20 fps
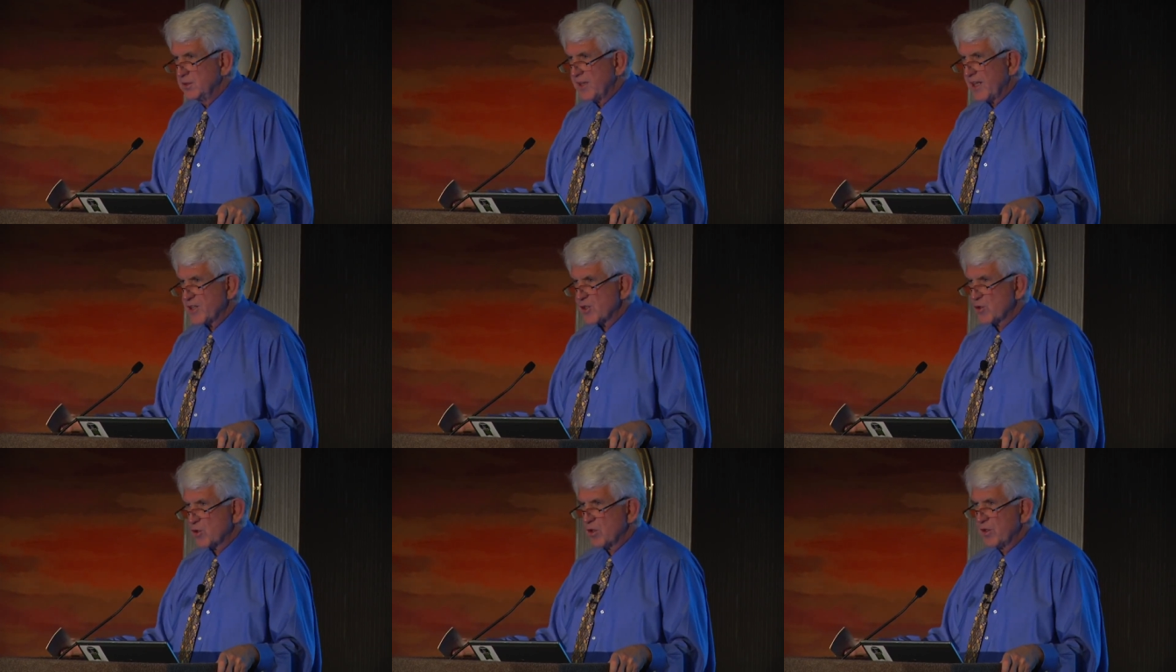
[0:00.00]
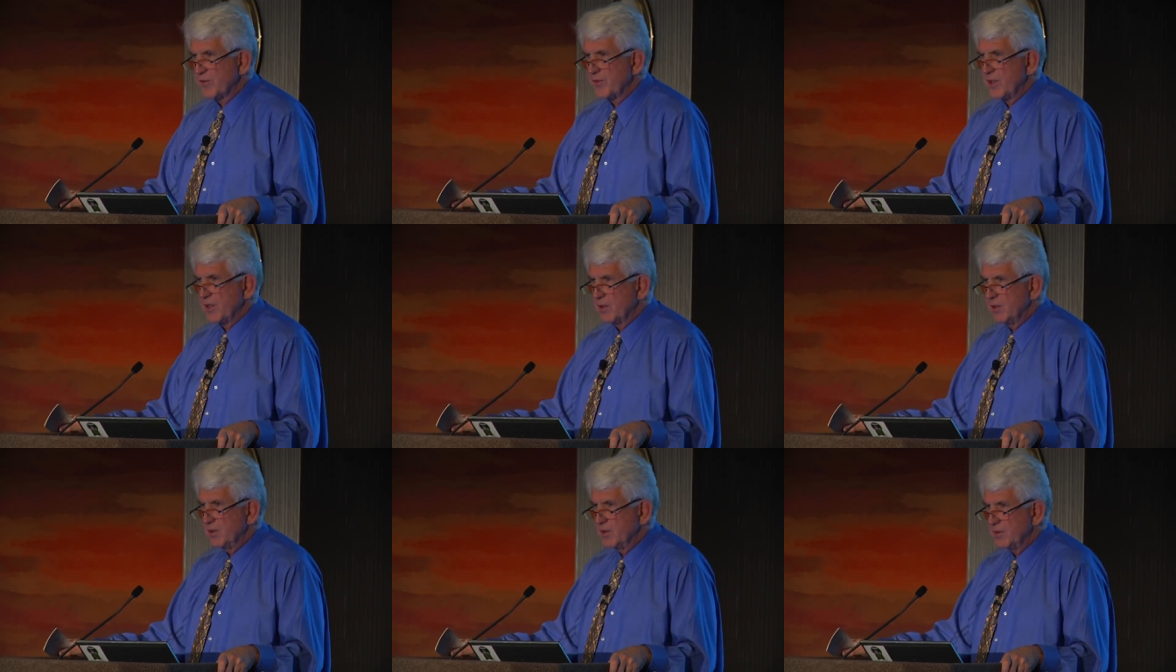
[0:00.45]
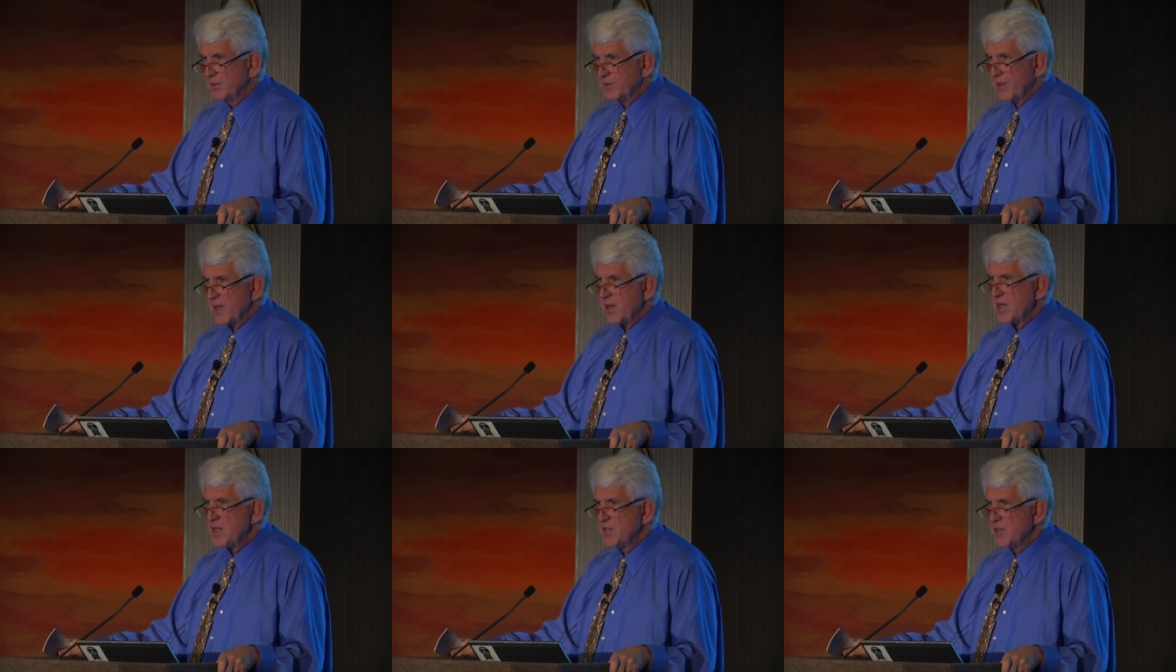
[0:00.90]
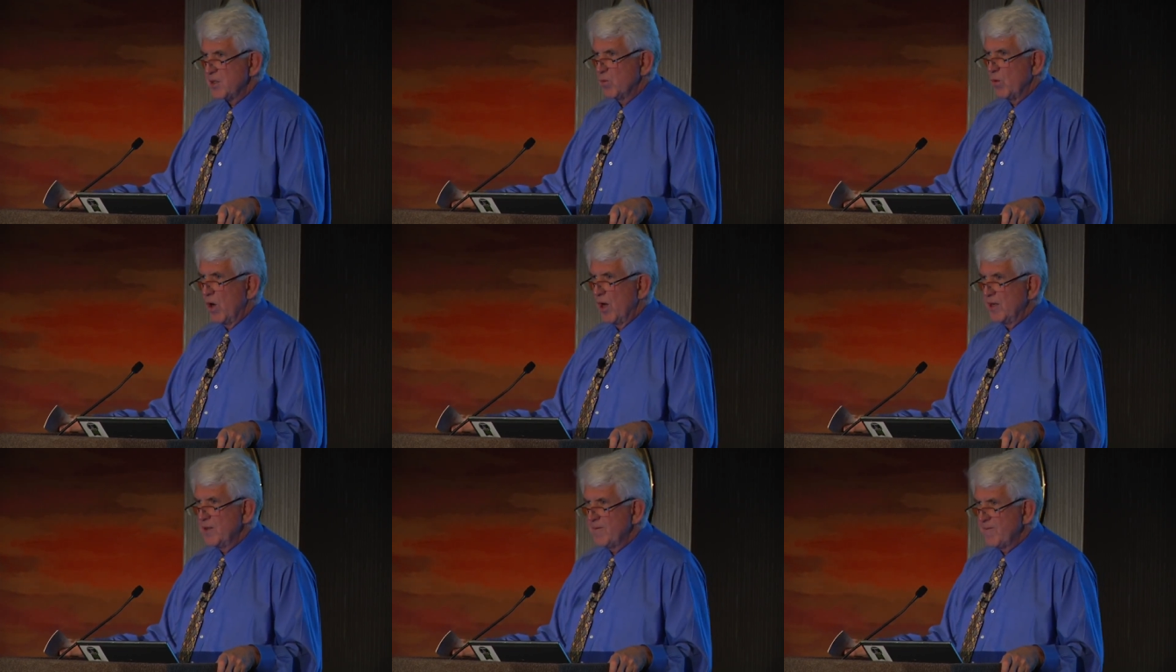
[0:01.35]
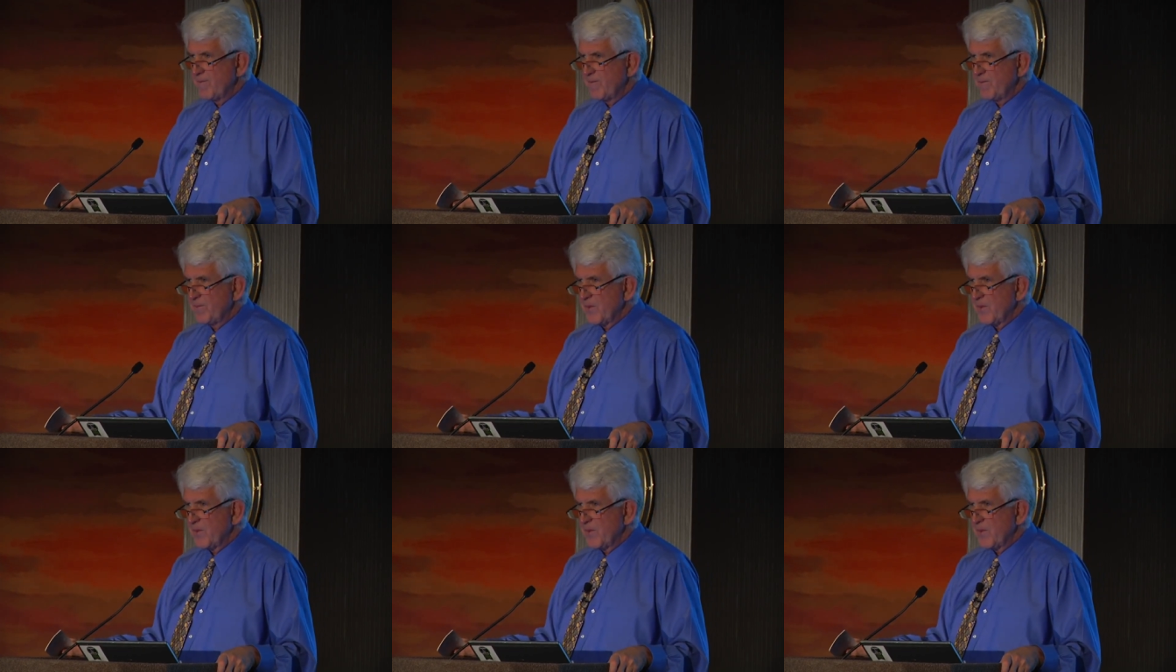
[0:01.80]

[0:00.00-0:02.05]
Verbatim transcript: That's sort of the the easy one.